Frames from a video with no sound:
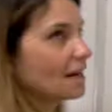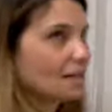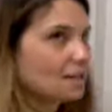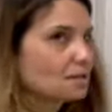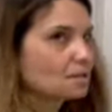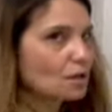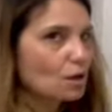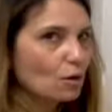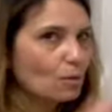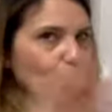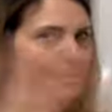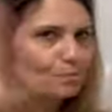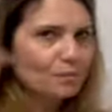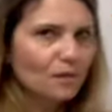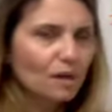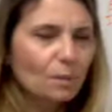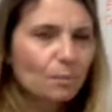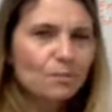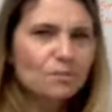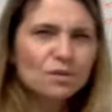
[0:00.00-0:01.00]
so
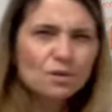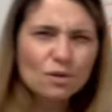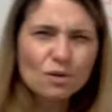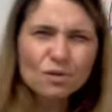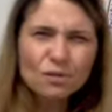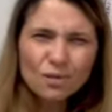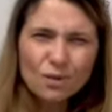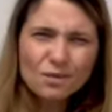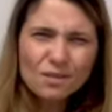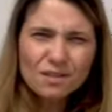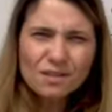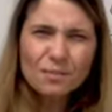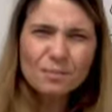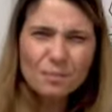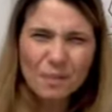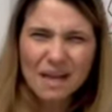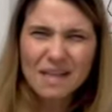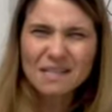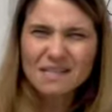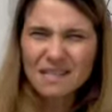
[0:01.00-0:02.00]
those are some
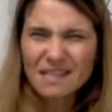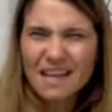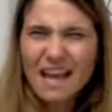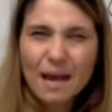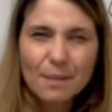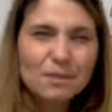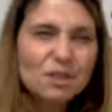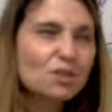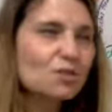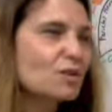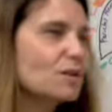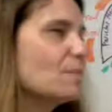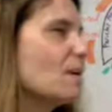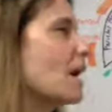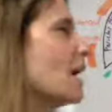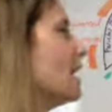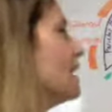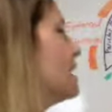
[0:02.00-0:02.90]
basic chemistry behind